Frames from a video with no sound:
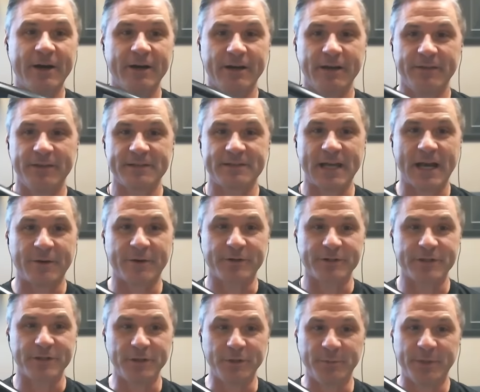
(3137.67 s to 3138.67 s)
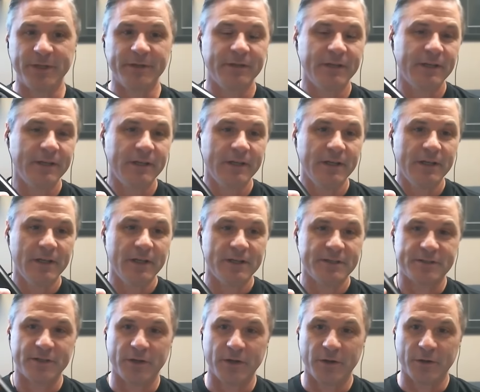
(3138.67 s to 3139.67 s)
this outer tube.
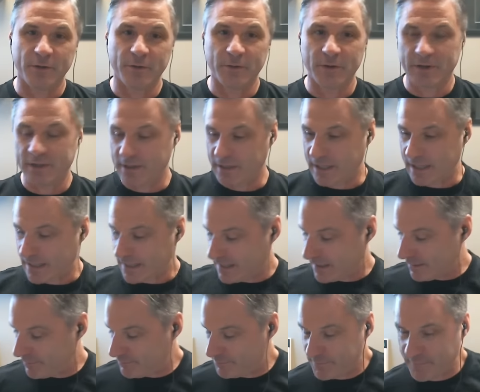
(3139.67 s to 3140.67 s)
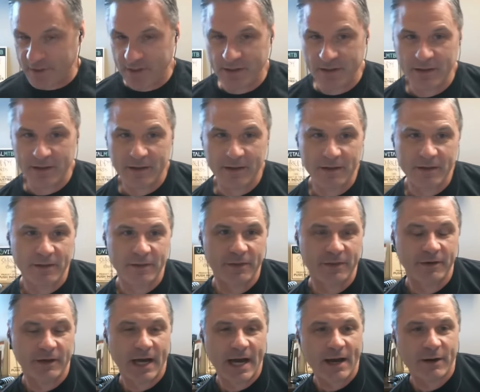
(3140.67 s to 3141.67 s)
So um,
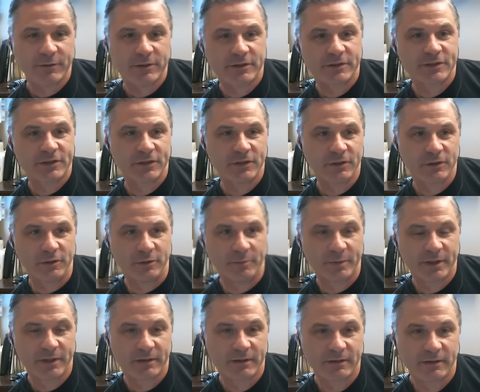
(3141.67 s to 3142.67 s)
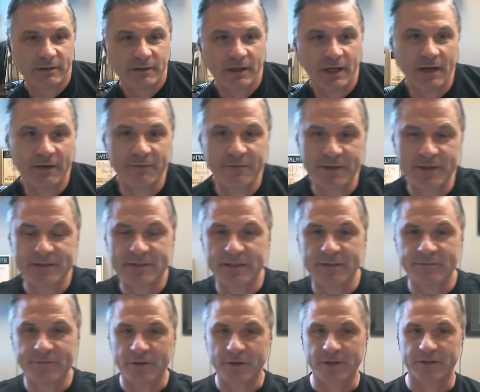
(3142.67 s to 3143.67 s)
the outer tube of this
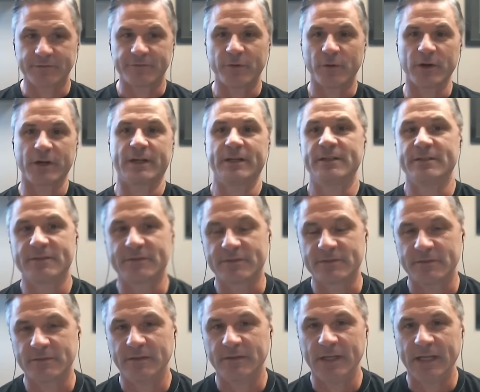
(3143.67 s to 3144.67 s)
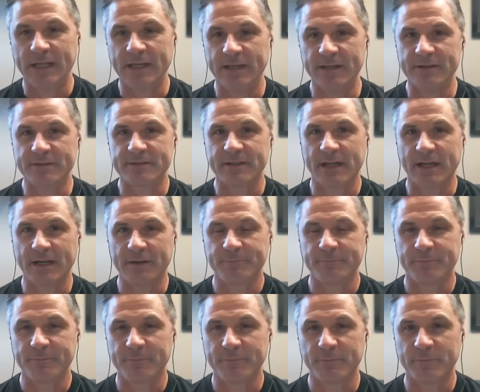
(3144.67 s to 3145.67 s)
inverted fork is is uh,
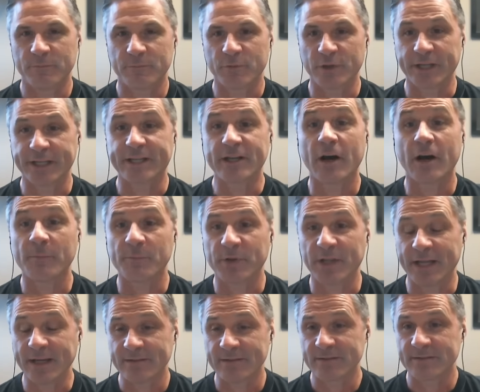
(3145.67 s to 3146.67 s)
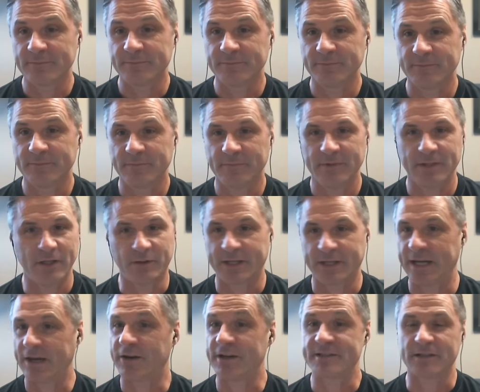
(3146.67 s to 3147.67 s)
really complex. You know,
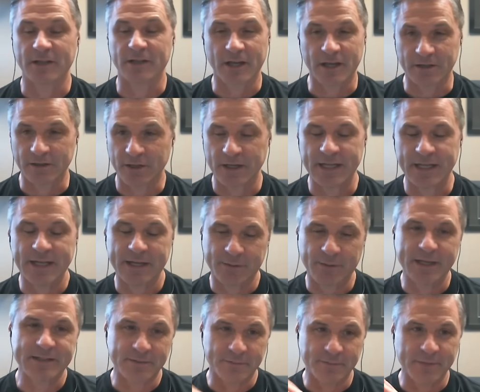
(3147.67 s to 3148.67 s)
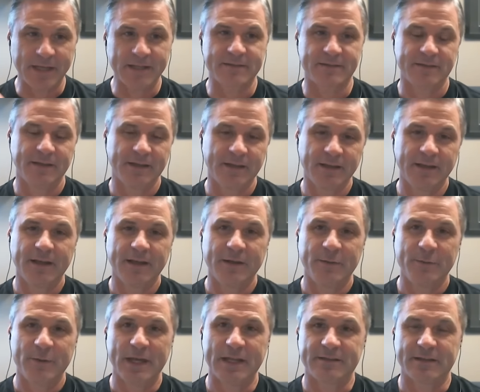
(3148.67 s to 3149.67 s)
carries a lot of load. Anyway, it's a it's
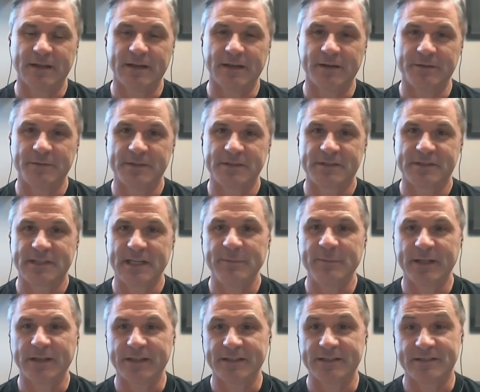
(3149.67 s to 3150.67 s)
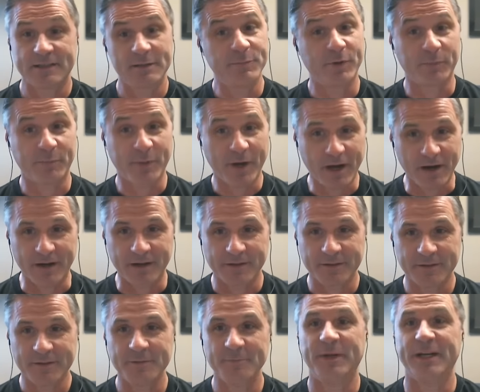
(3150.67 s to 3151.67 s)
it's a seemingly simple part,
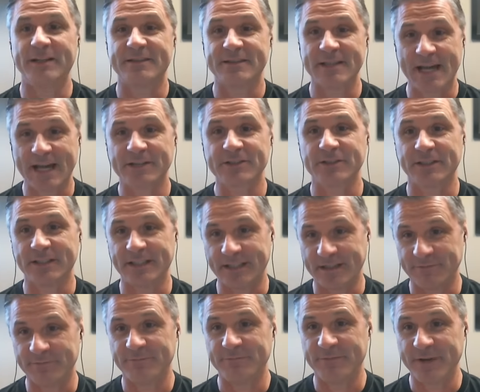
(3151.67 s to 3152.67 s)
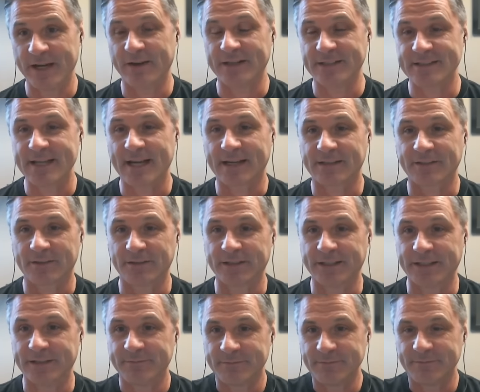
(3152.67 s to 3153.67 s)
but it's actually a very
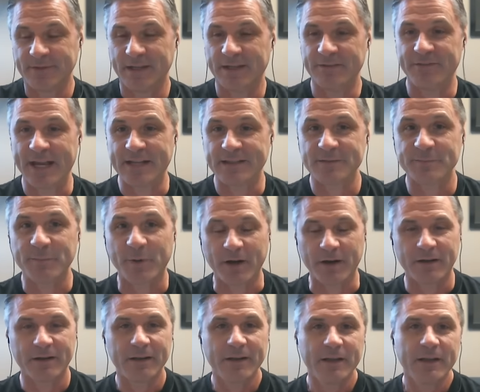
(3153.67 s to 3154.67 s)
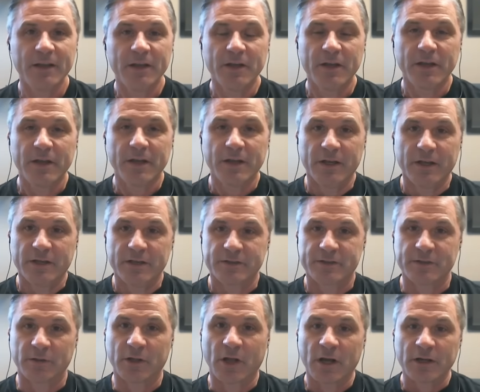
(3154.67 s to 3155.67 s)
technically advanced part.
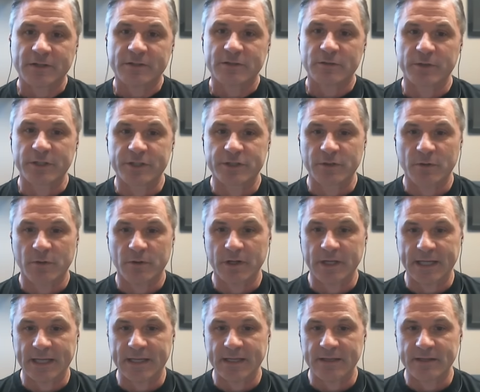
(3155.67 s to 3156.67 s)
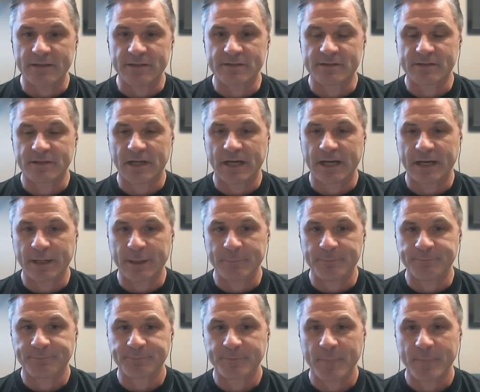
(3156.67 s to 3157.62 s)
So long story short is um,